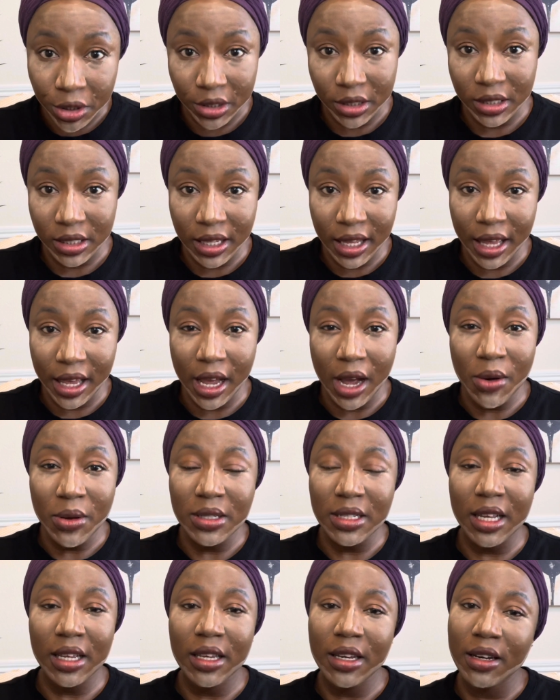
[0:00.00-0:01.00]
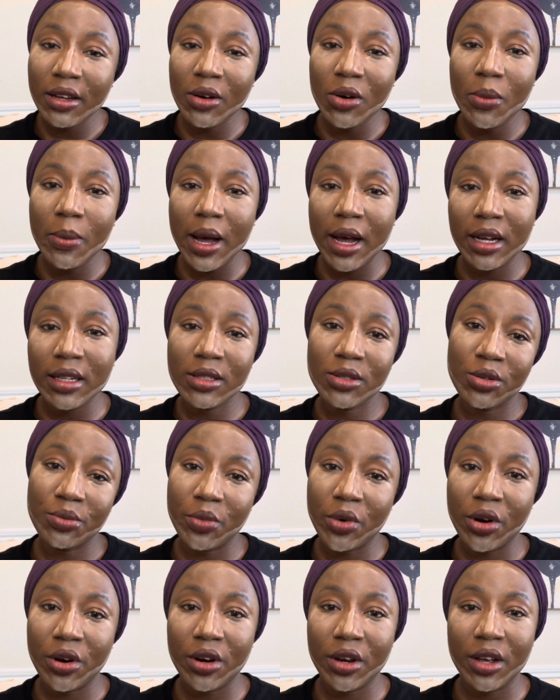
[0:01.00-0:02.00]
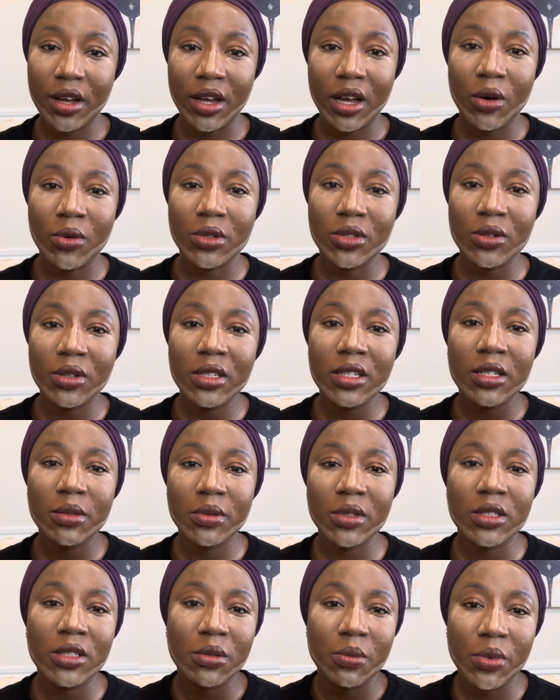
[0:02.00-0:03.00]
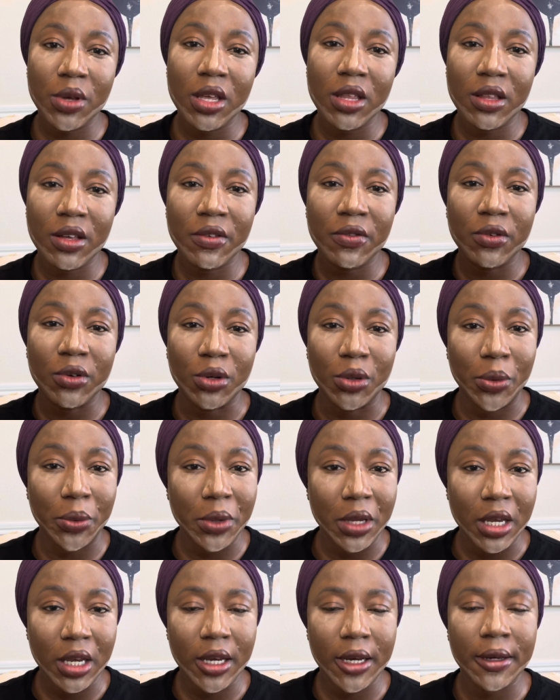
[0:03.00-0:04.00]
Like, how was I gonna go back to America? I was only supposed to be there for a week.